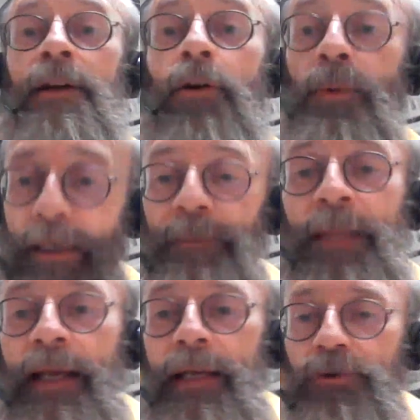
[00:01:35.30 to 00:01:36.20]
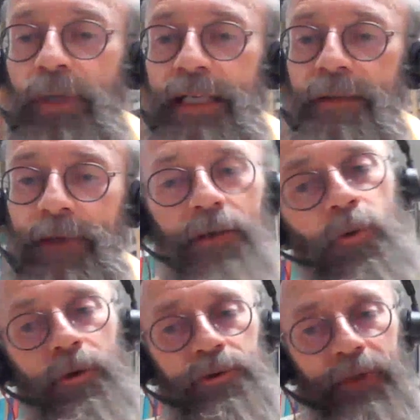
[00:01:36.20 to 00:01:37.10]
Oh yeah, so NFL
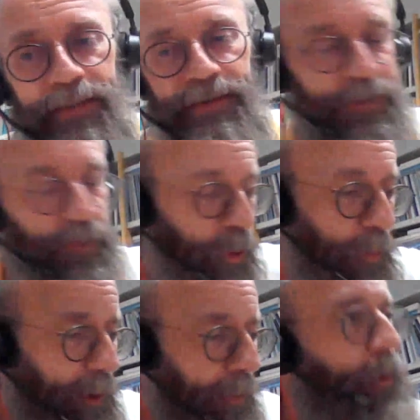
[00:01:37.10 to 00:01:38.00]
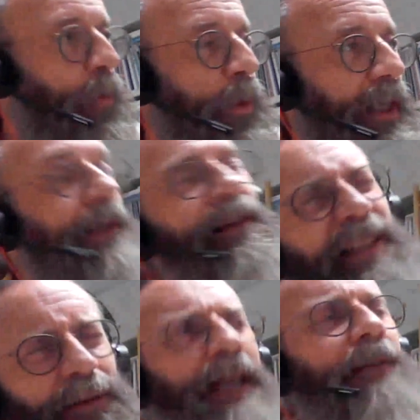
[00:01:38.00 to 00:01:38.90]
also has this problem with
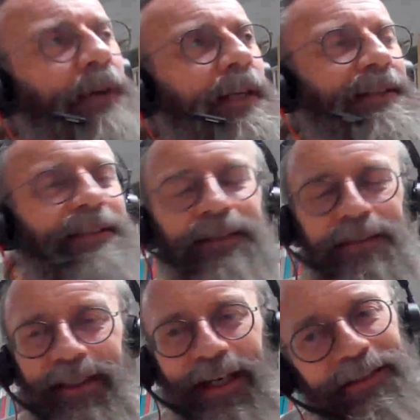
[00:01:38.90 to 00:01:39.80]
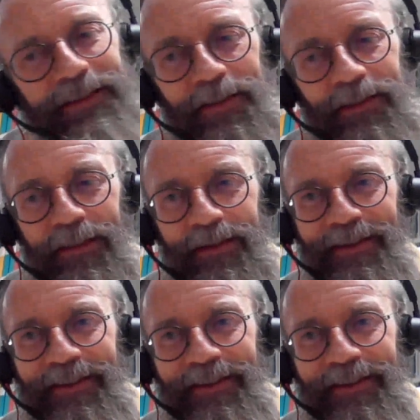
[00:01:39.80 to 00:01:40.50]
NFL it's such a